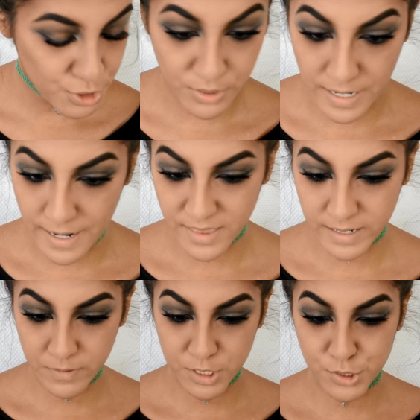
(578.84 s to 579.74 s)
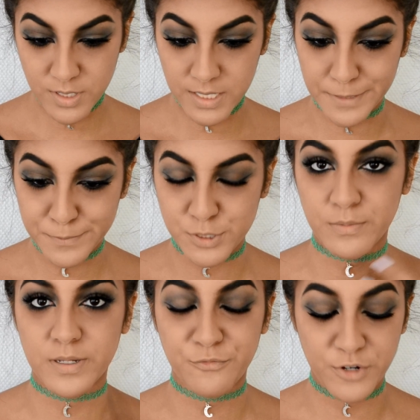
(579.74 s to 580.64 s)
now I think I'm going to do the lips so
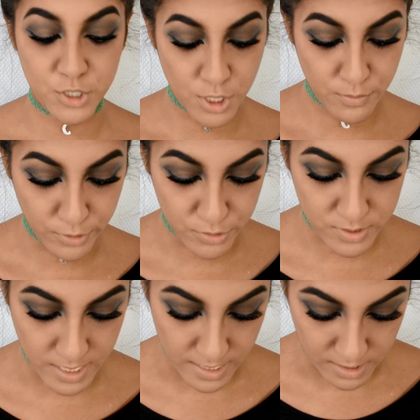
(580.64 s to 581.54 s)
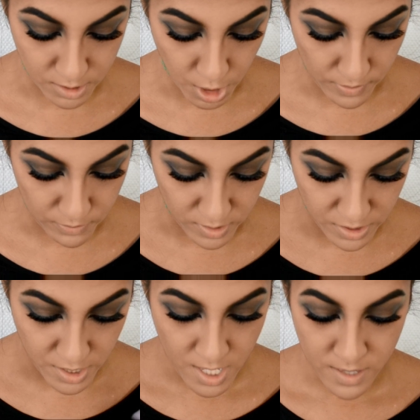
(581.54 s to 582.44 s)
we can finish all the bruising and then go in with
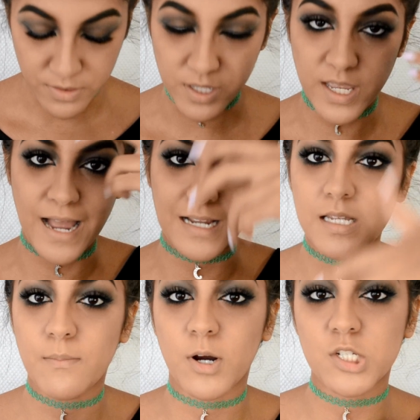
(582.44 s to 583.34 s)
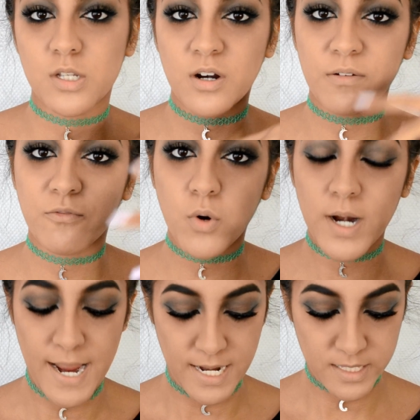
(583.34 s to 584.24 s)
the accent marks on her
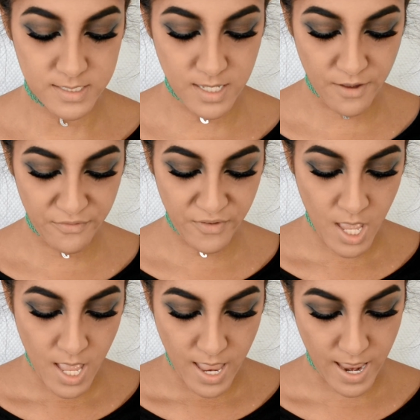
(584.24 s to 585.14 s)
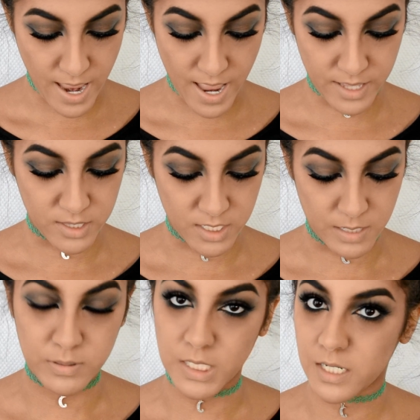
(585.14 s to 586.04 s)
forehead and stuff and the
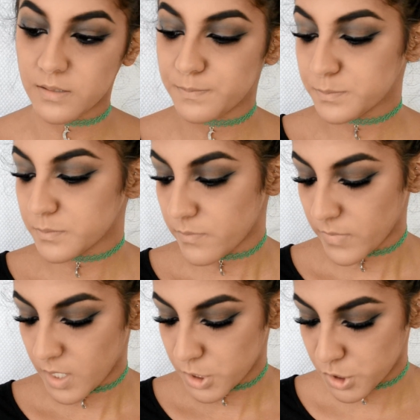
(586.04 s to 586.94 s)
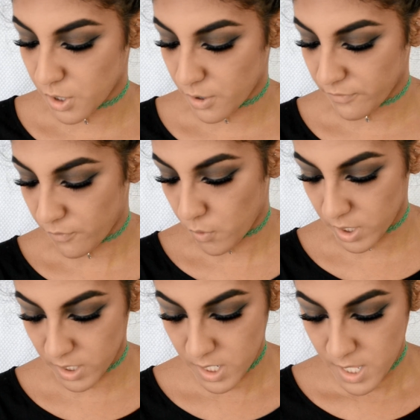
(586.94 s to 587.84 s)
blood. So
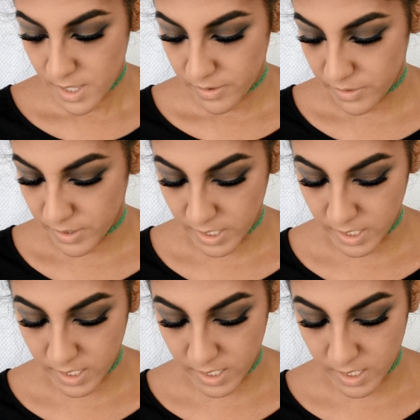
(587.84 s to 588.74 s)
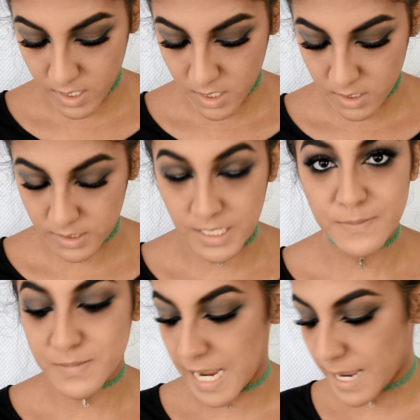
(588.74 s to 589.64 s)
for the
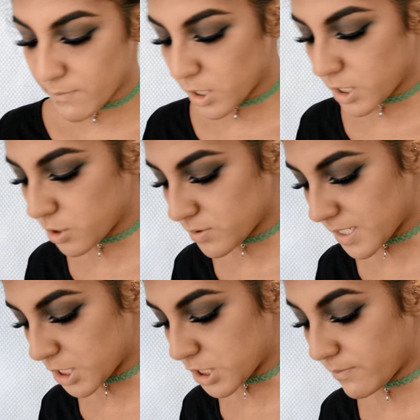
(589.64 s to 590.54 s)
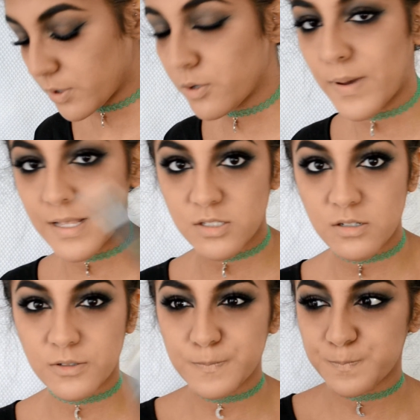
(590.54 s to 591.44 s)
lips, I'm going to use that jumbo
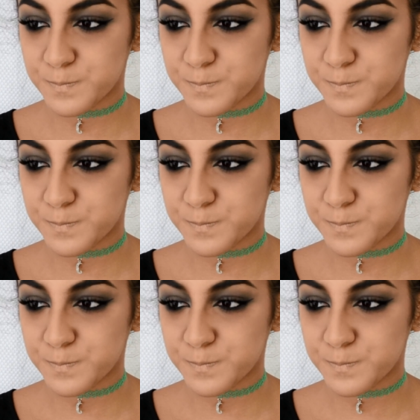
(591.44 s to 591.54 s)
pencil.